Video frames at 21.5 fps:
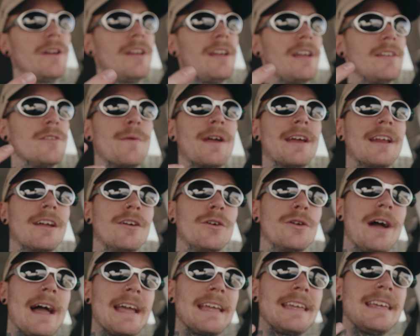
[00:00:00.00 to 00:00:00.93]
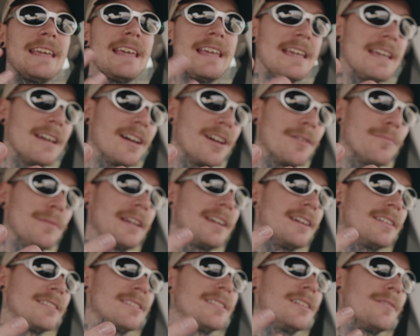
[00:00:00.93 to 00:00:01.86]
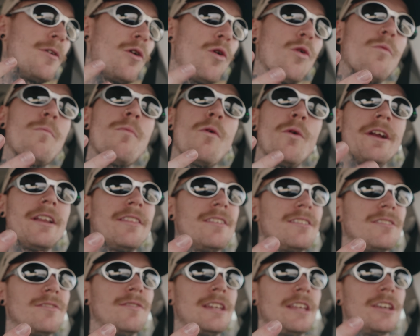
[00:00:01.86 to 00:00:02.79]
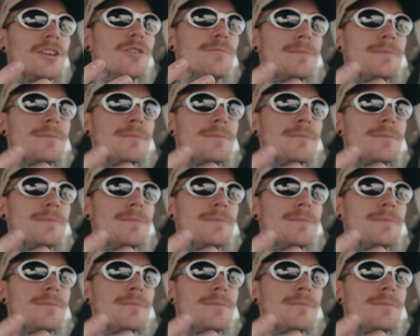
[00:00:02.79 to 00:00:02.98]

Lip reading: and then we gotta go to IKEA because the whole point of this video,